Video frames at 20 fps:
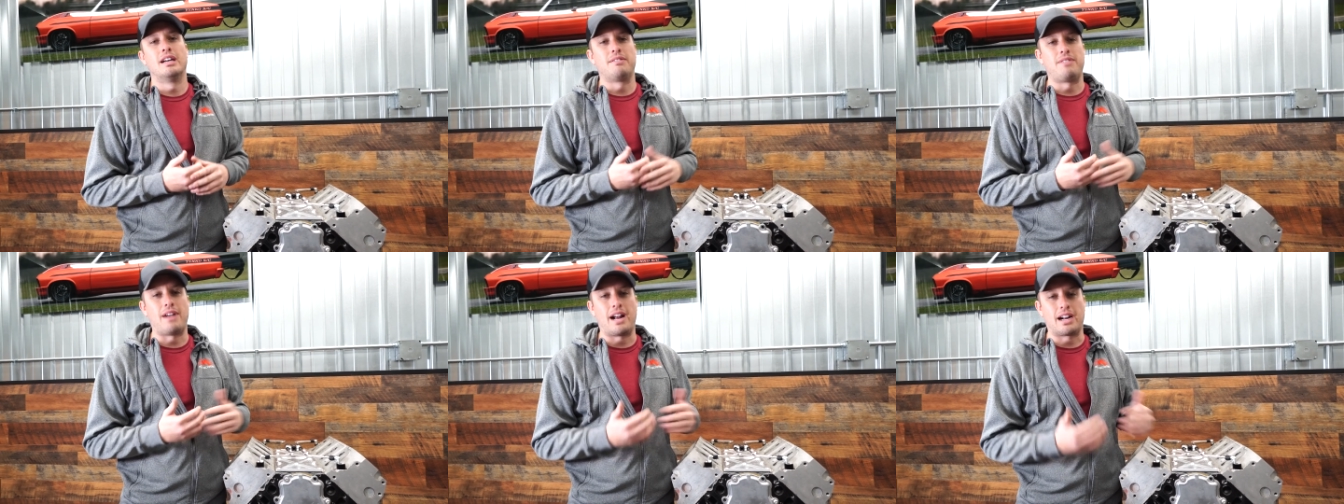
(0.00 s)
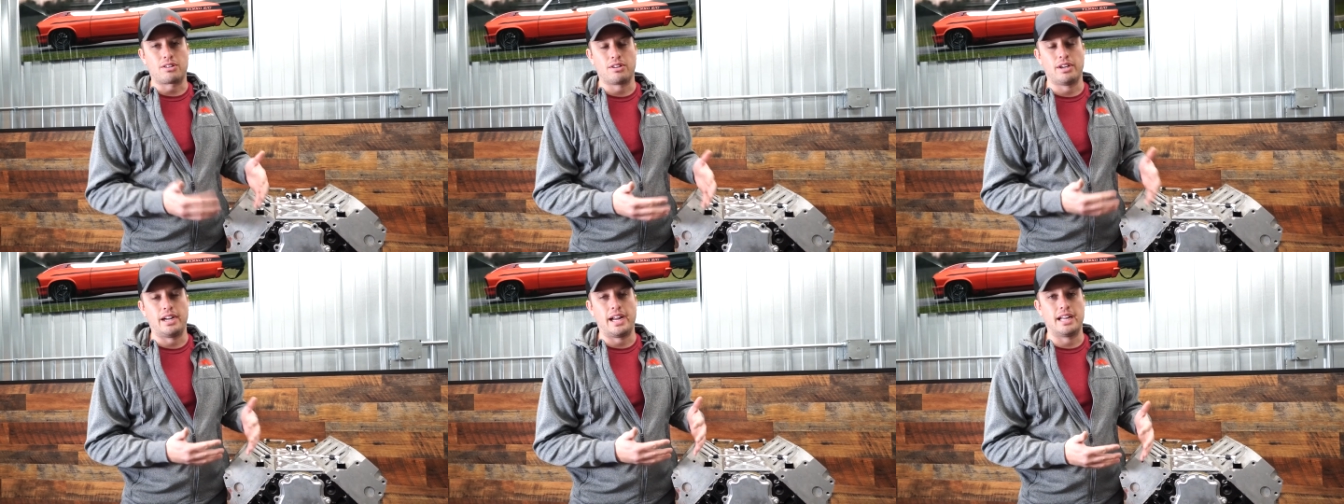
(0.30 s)

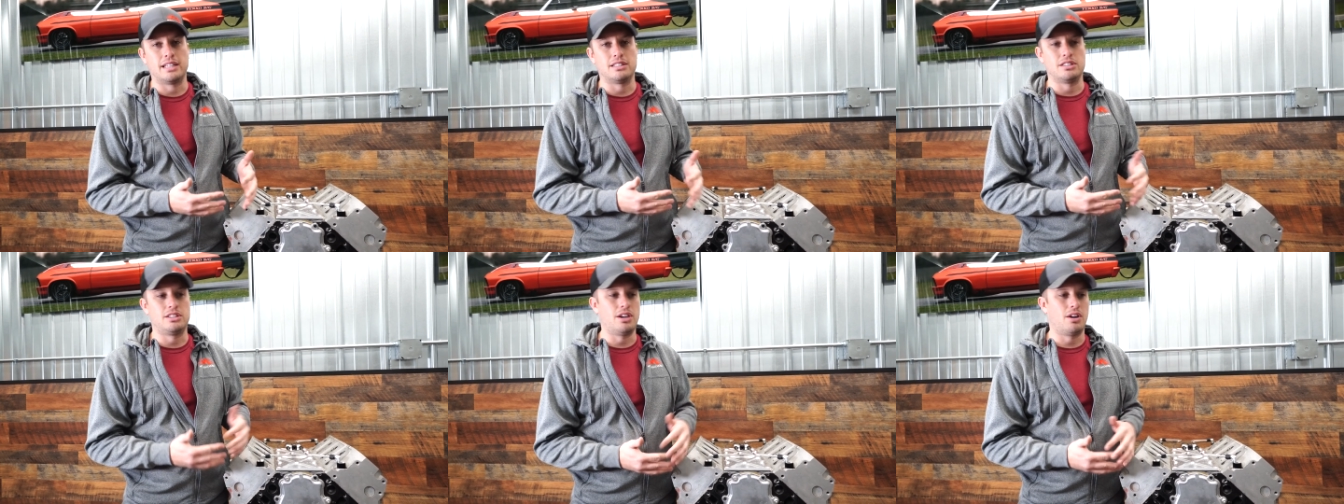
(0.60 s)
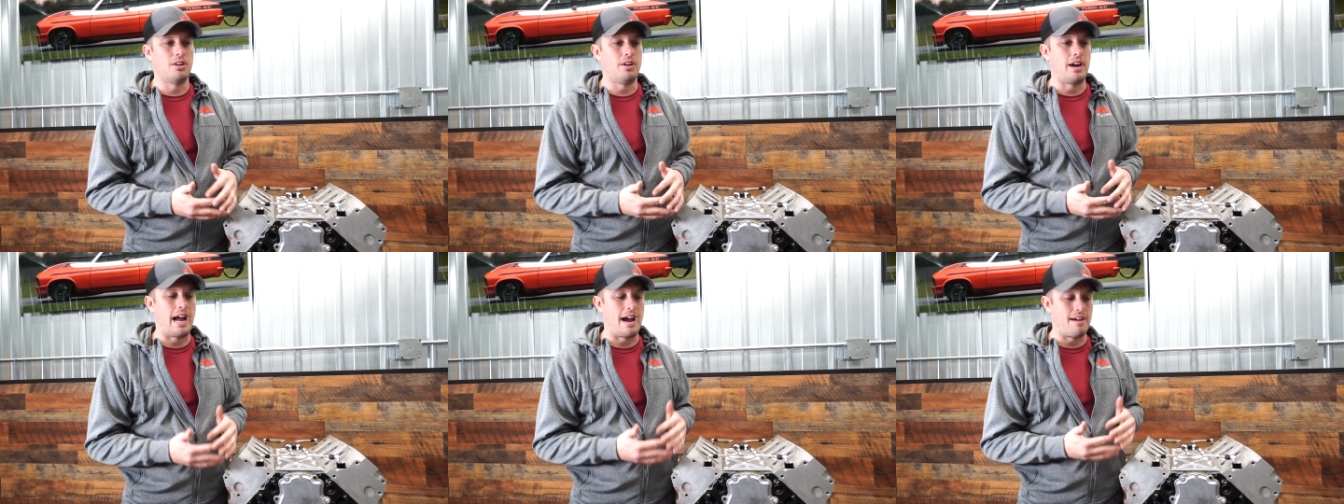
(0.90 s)
Factory heads
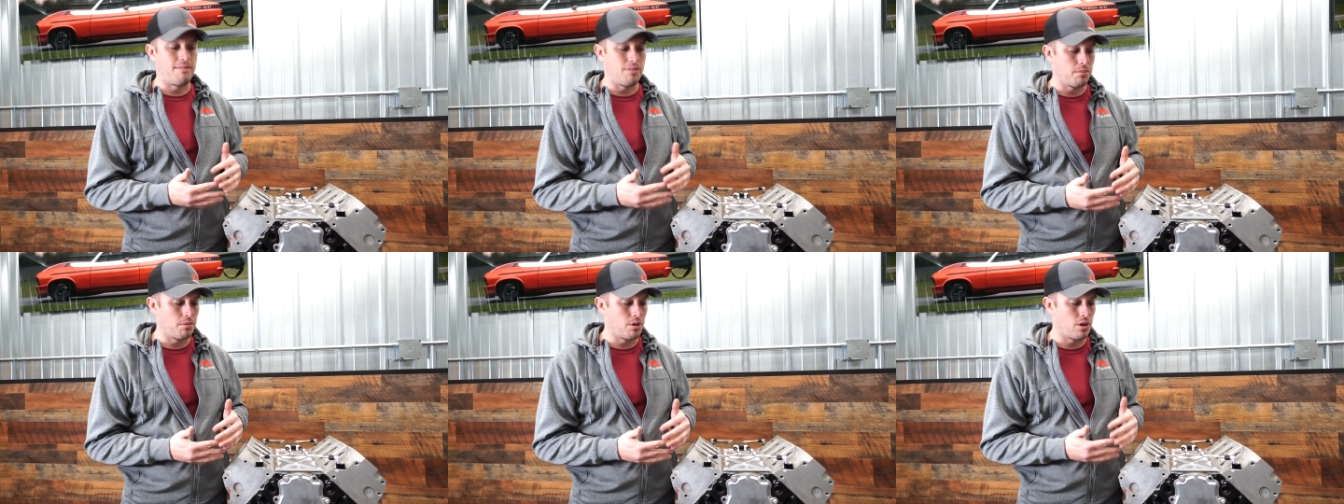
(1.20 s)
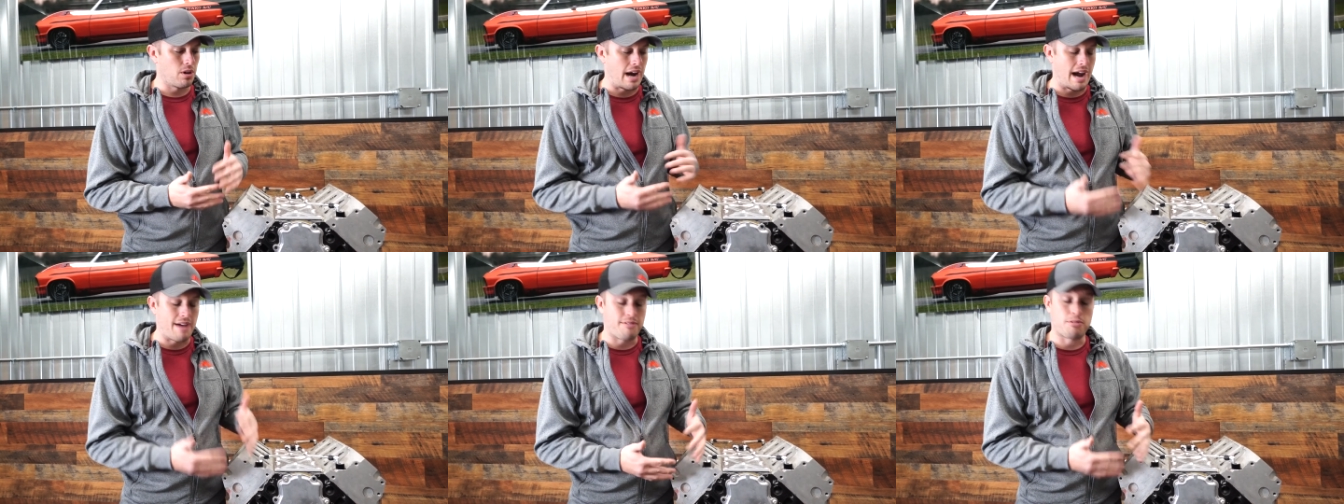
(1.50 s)
don't have them,
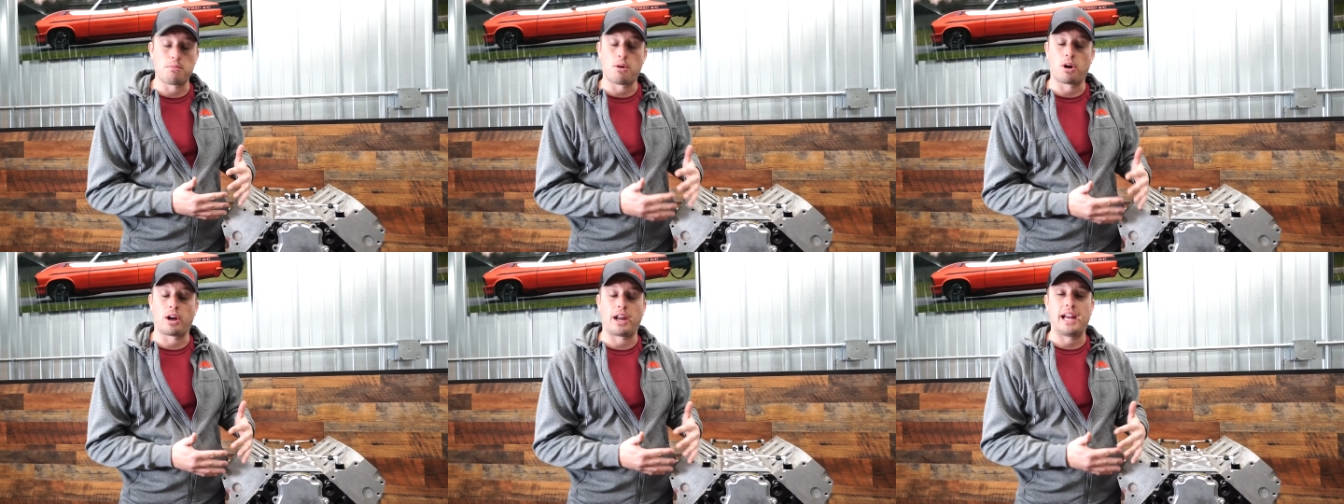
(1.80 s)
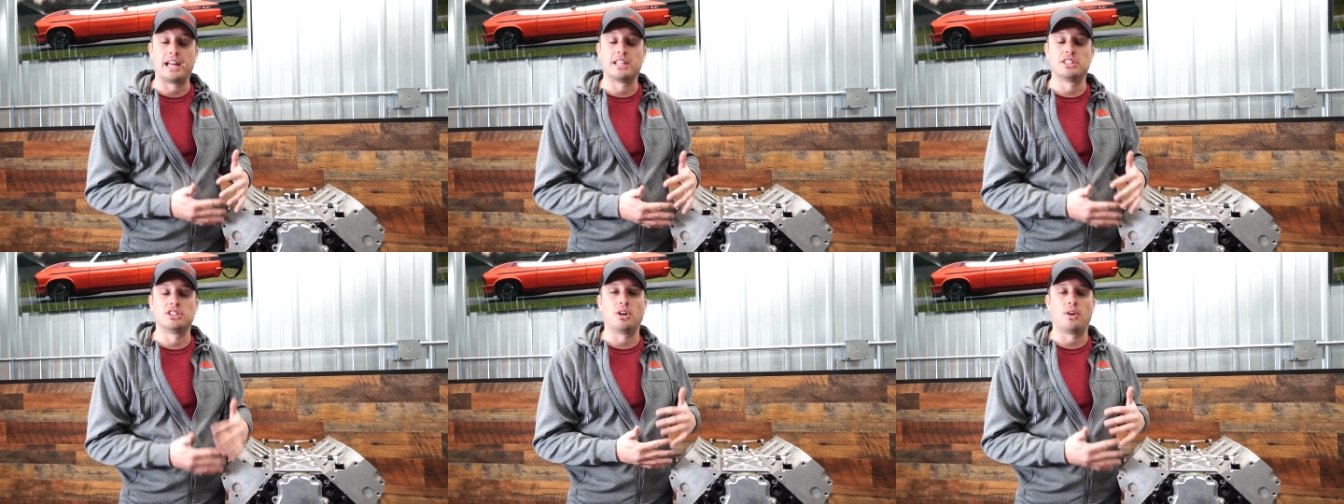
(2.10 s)
or aftermarket
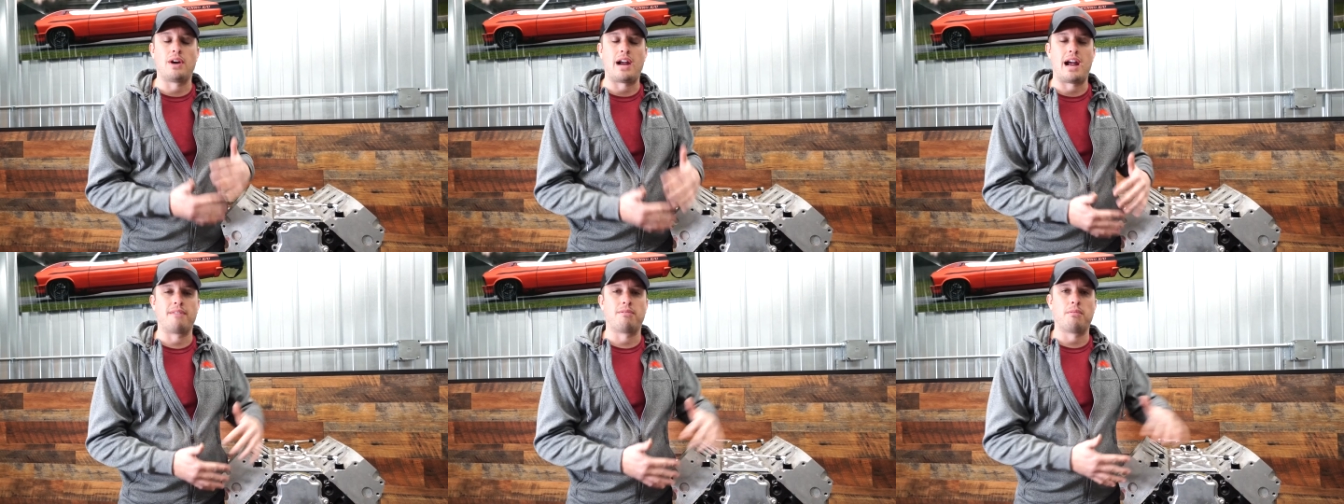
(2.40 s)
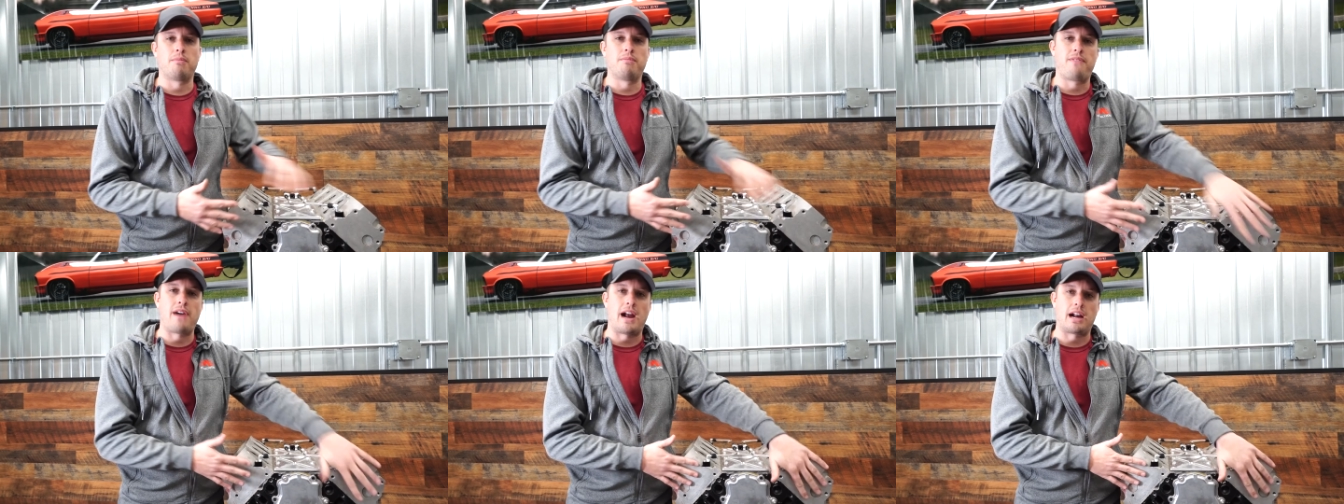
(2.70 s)
heads don't have
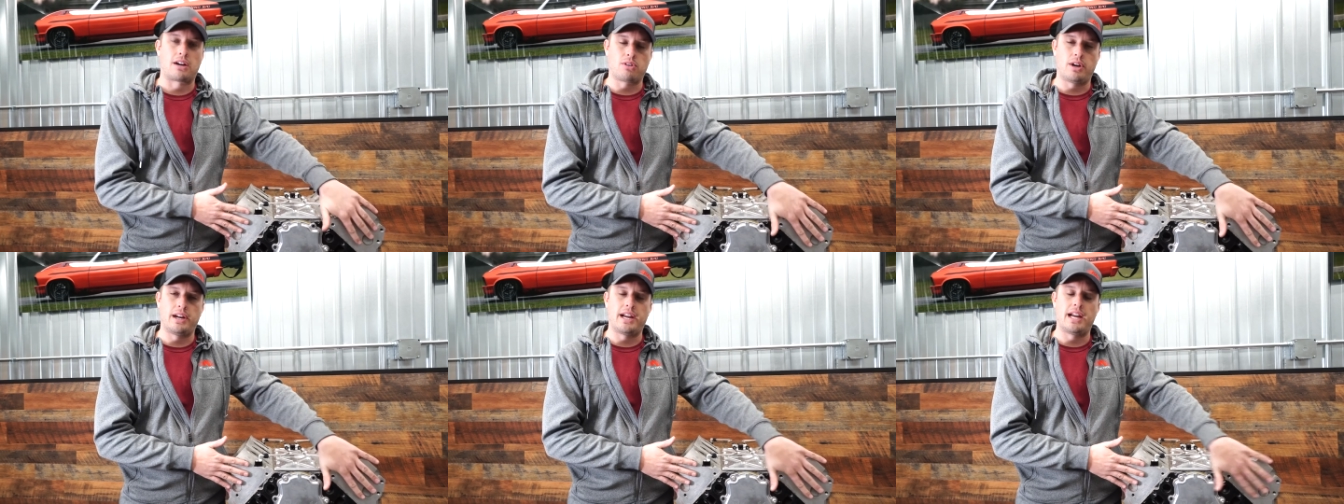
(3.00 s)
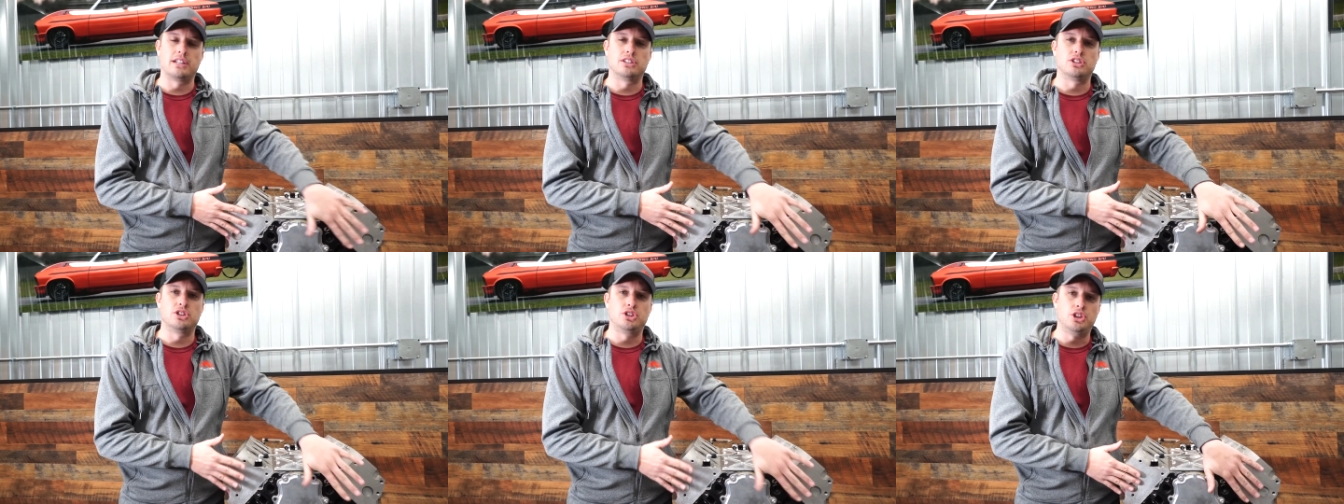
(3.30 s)
them. Factory
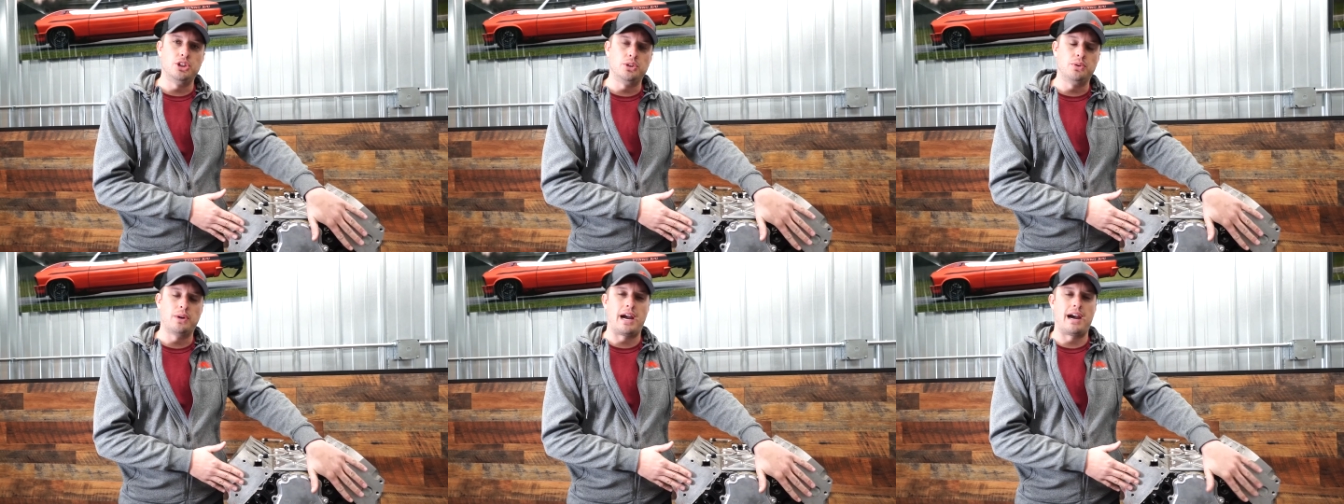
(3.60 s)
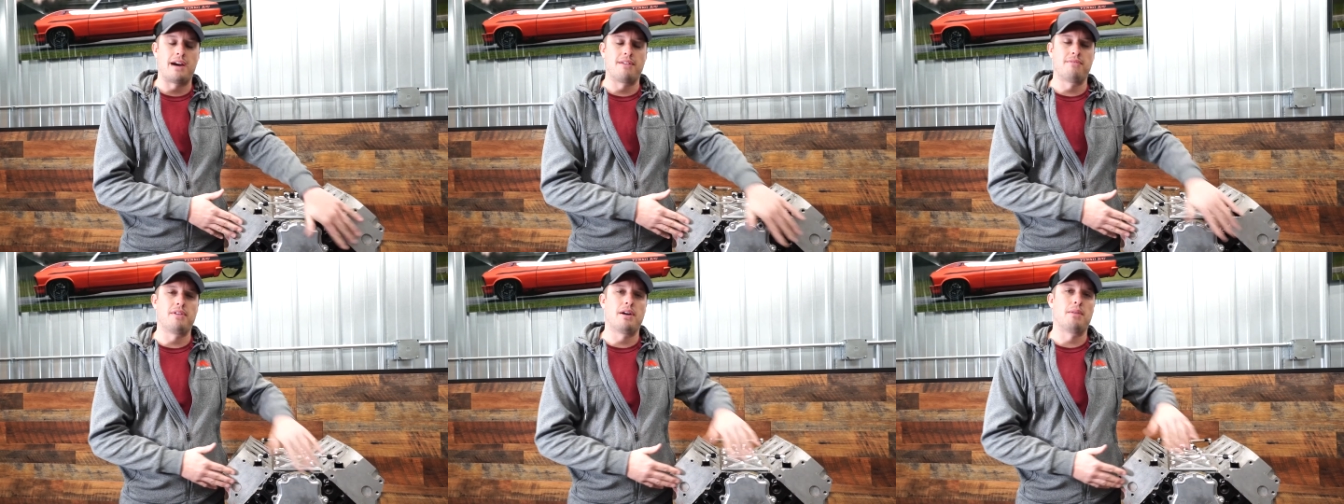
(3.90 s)
heads do
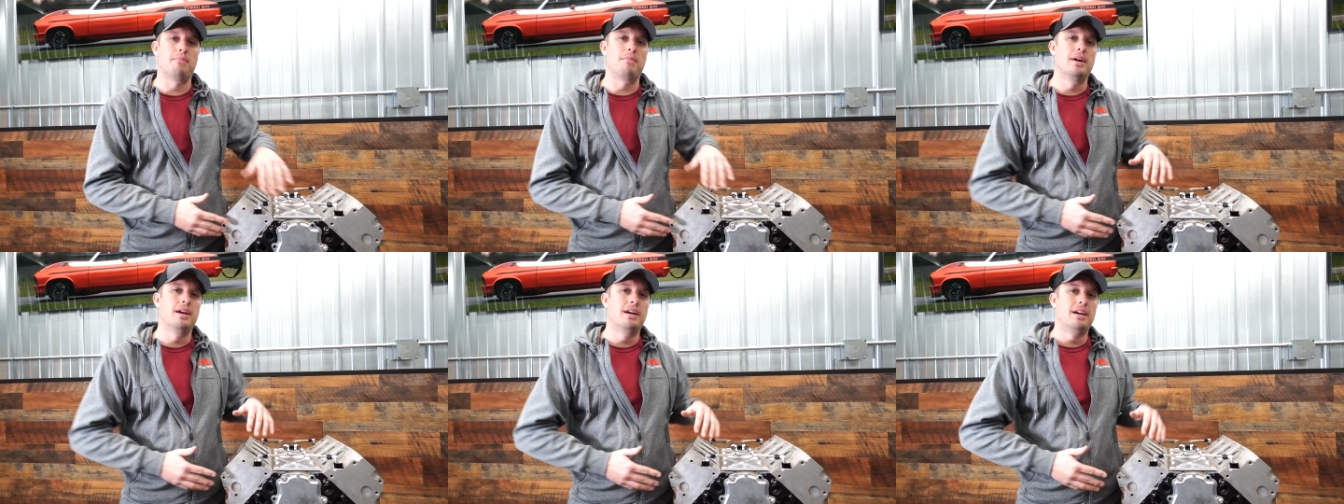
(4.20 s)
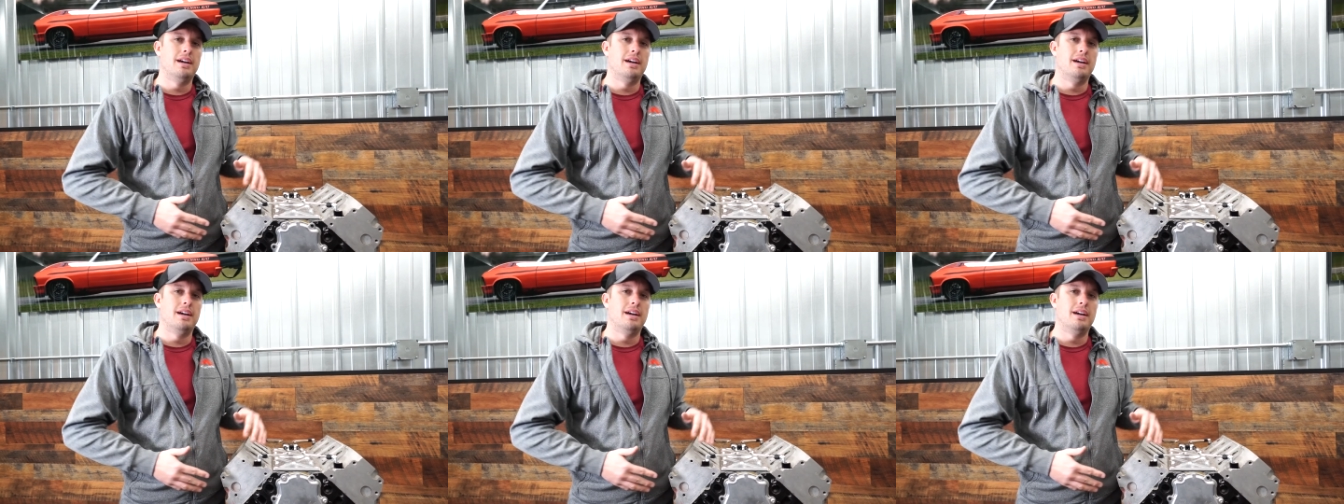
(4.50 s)
have them.